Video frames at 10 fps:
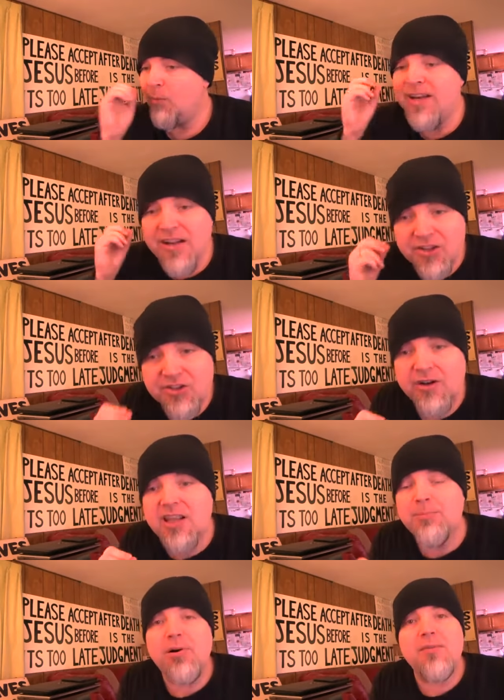we need to study
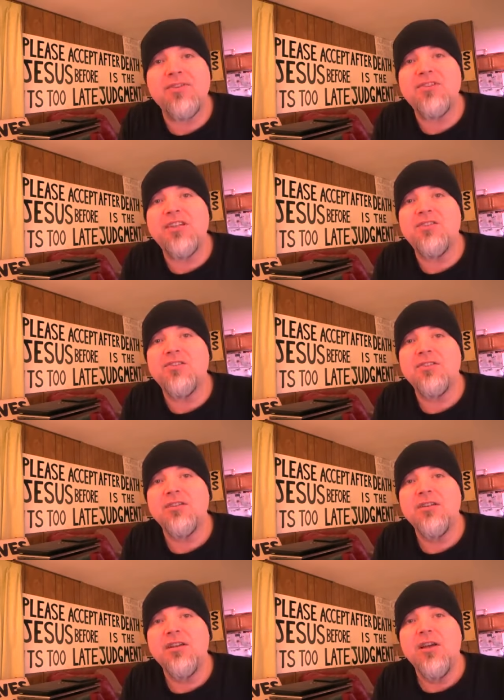the prophecies.
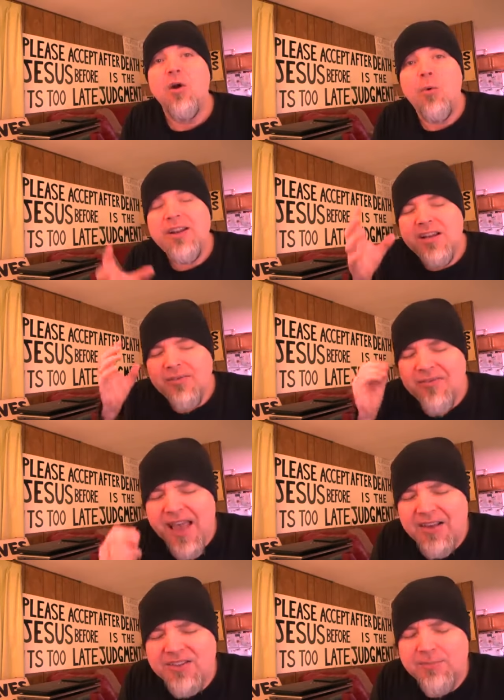We need to
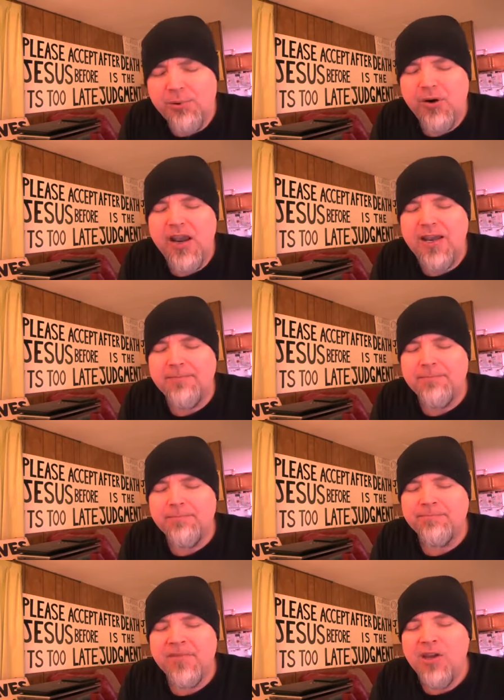fast and pray.
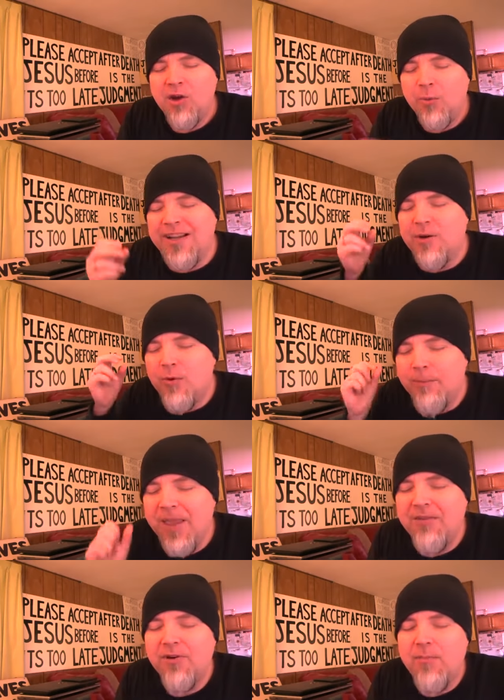We need to
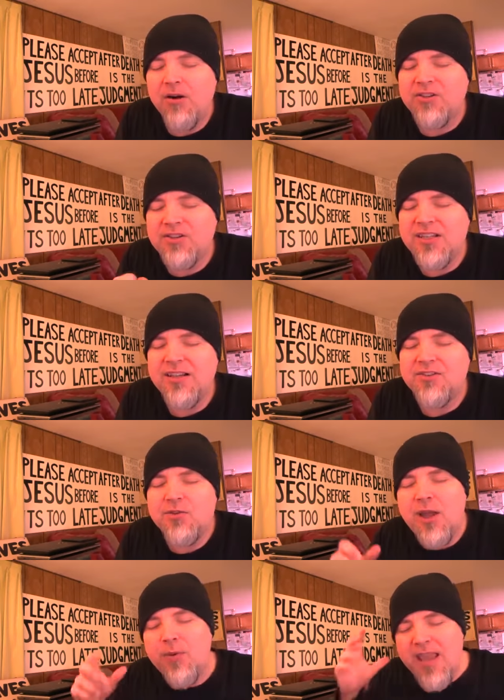repent from our sins
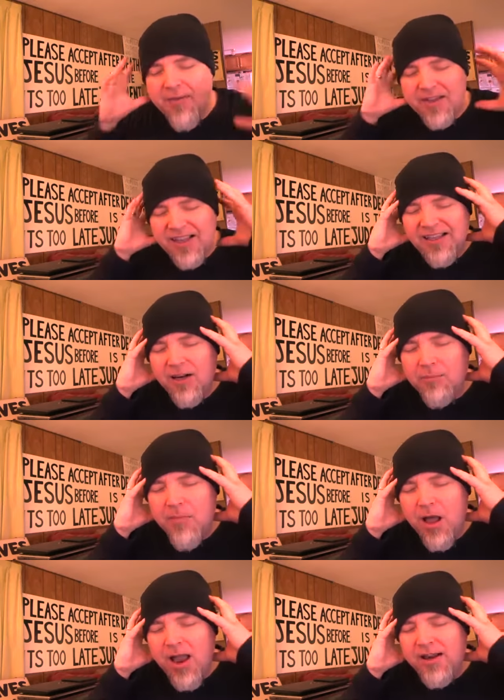so that we have a clear
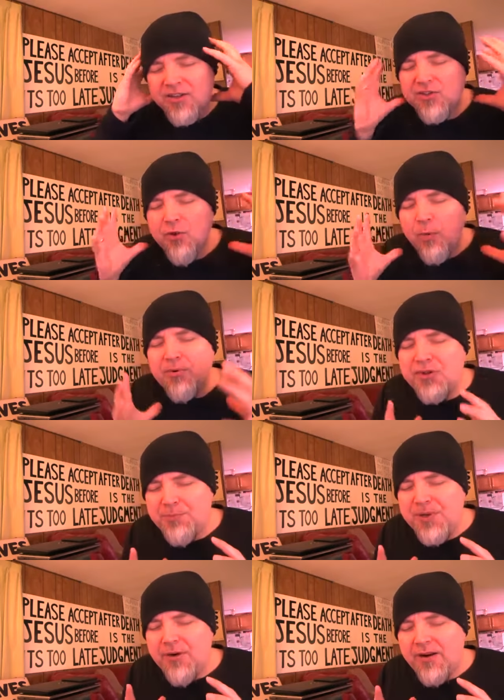mind, a sober
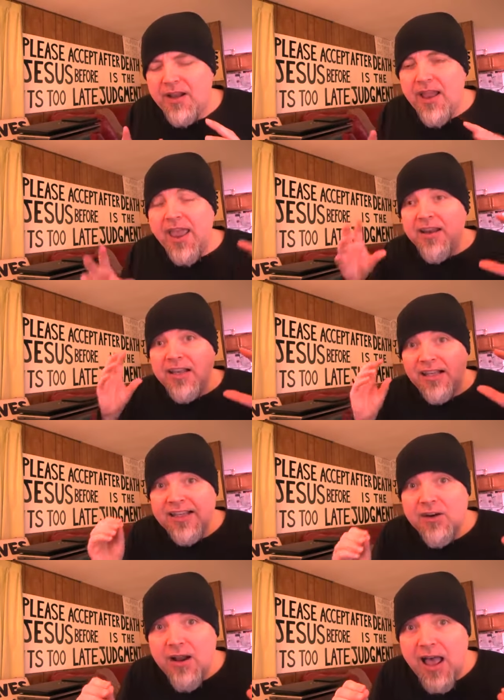spirit, and
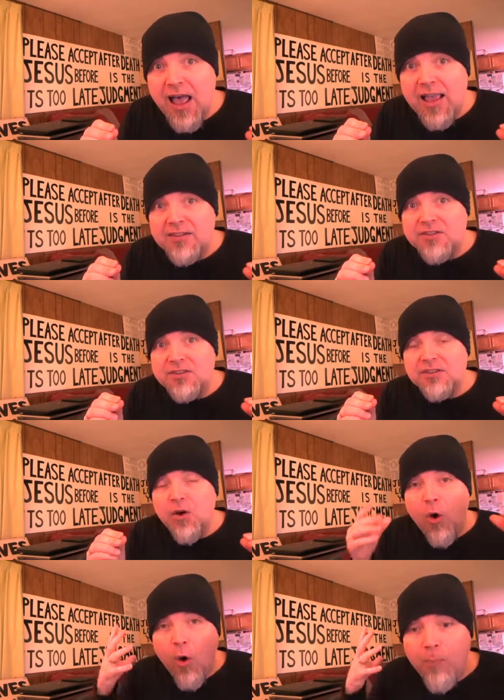clear eyes,
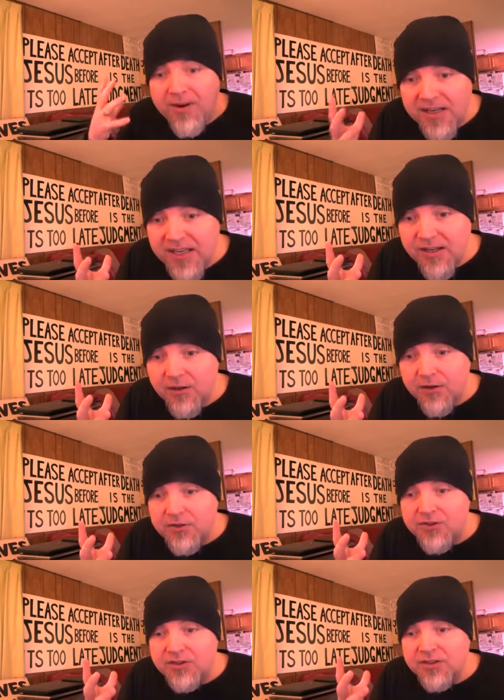open
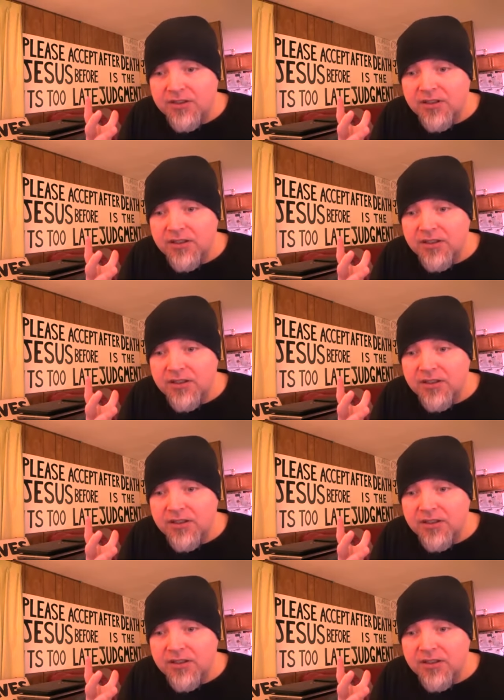ears,